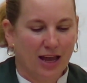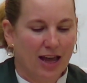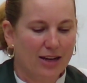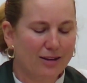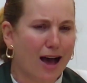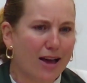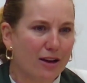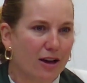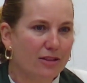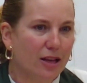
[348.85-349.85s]
And not
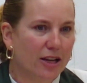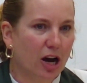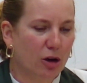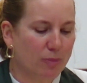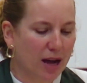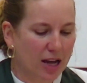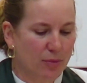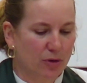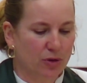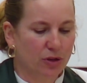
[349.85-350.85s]
unlike our
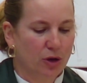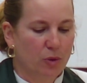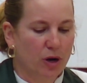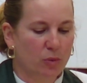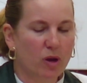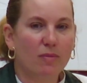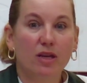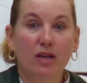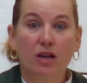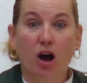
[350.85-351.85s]
Bible, where
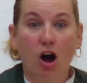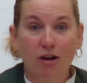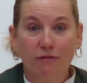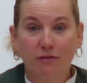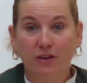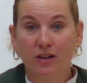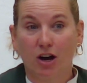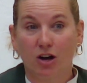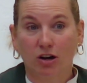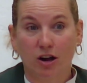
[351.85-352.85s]
women often
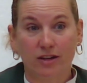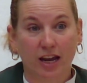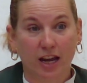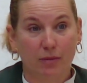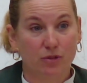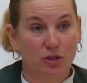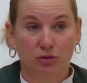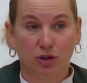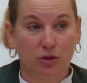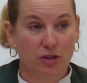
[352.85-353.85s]
are unnamed, you'll
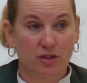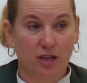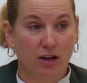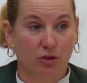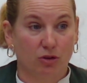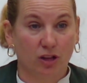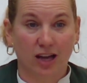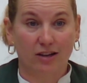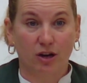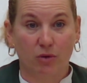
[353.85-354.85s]
notice that girl
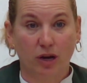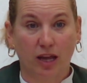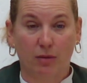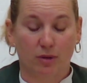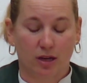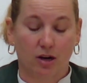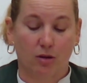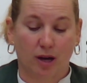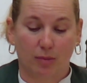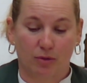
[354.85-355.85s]
had no name in our
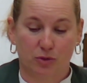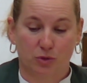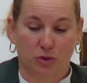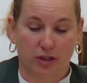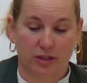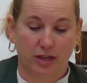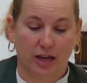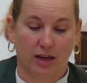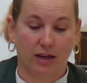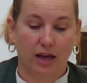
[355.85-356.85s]
Bible story
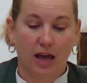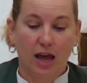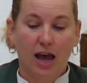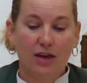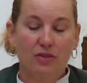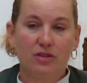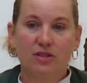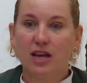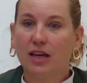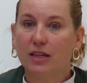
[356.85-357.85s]
today, and the
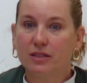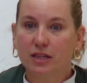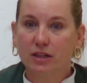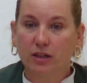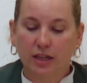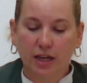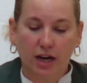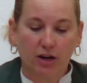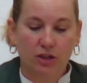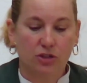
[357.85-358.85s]
secondary
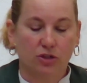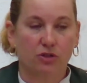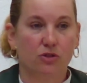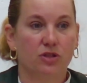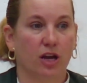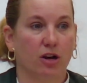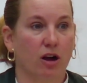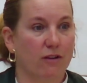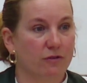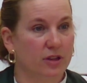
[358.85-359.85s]
characters, they're
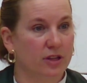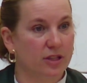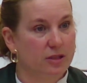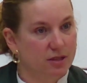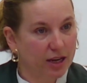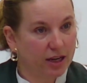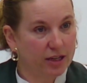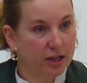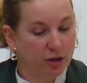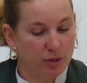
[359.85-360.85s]
often these
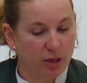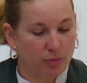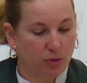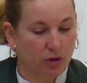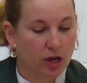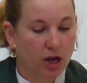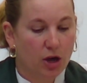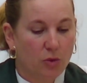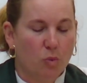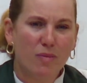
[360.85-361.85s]
secondary people,
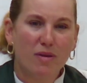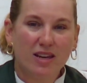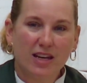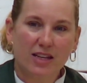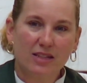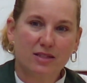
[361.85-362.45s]
women in